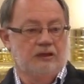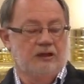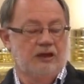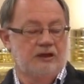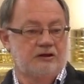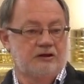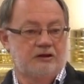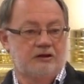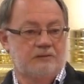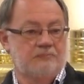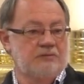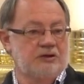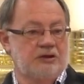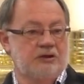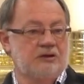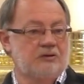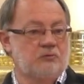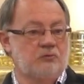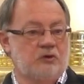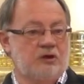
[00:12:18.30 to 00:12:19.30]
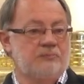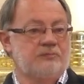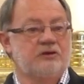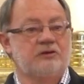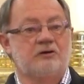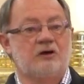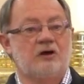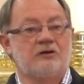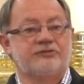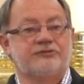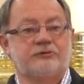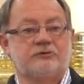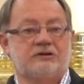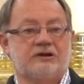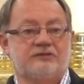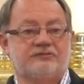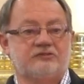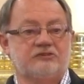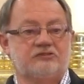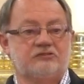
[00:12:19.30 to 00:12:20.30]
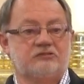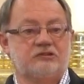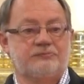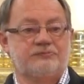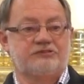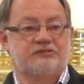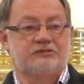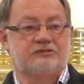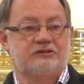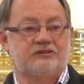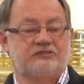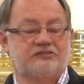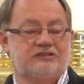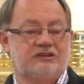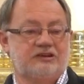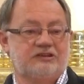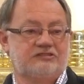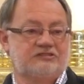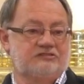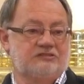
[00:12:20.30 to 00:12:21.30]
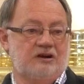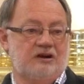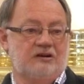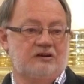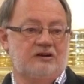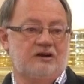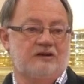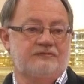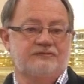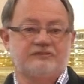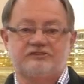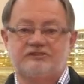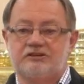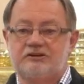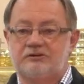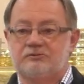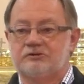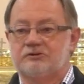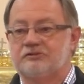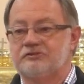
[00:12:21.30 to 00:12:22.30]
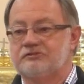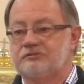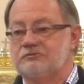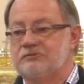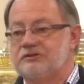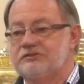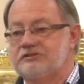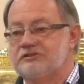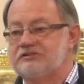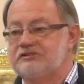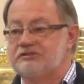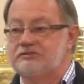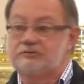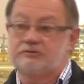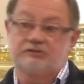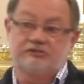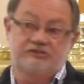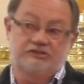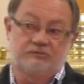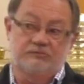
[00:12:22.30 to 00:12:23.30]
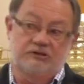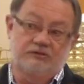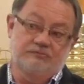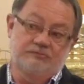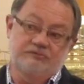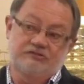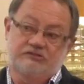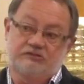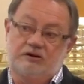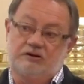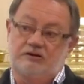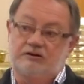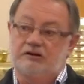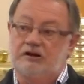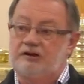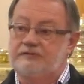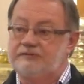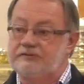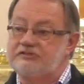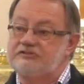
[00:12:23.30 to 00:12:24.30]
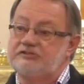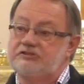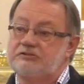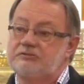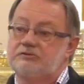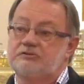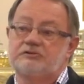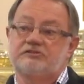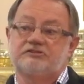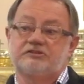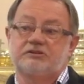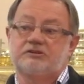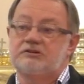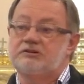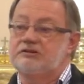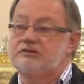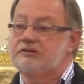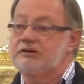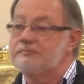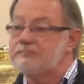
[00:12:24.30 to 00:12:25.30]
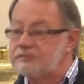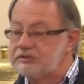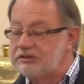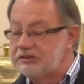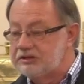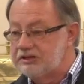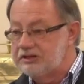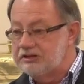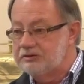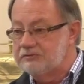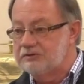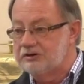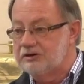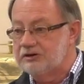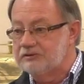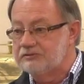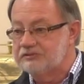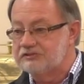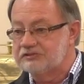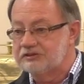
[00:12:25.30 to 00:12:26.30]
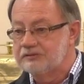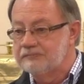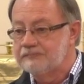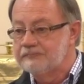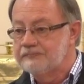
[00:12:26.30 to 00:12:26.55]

And there are men and women all throughout the scriptures that started off as heroes and went to zeros. Some of them started off as zeros and ended up being heroes.